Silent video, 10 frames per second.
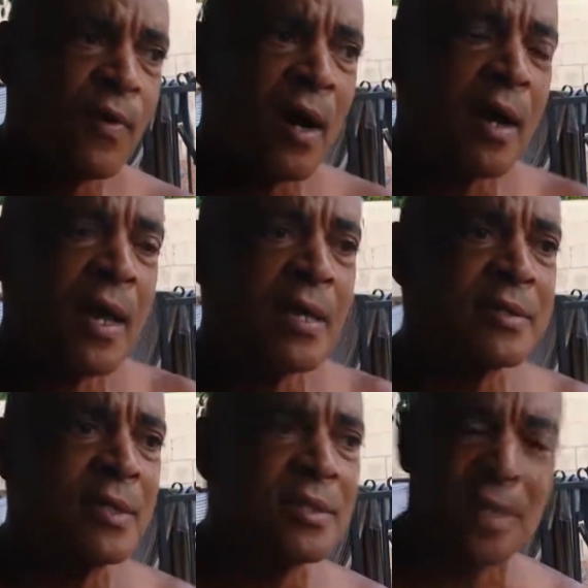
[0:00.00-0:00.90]
far
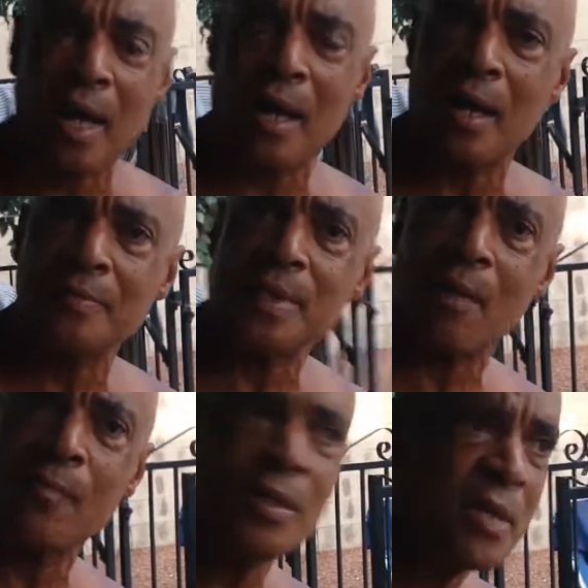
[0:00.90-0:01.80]
as the jobs
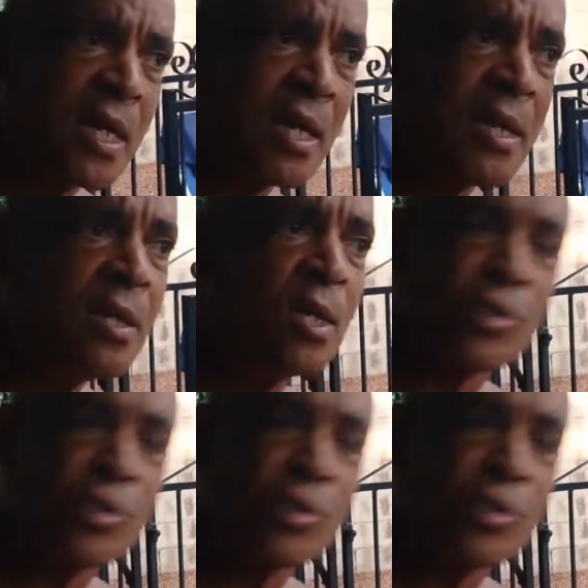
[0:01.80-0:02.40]
that we need